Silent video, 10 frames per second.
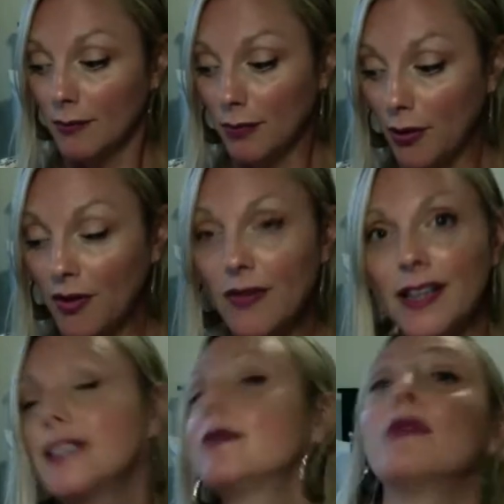both of
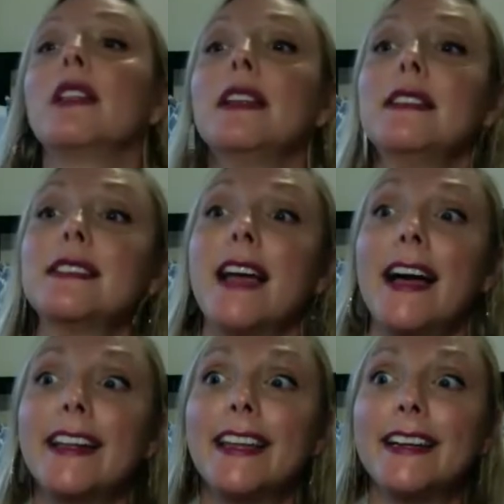us really
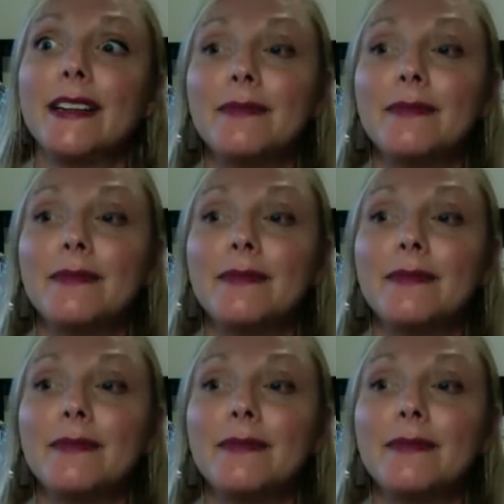decide, like,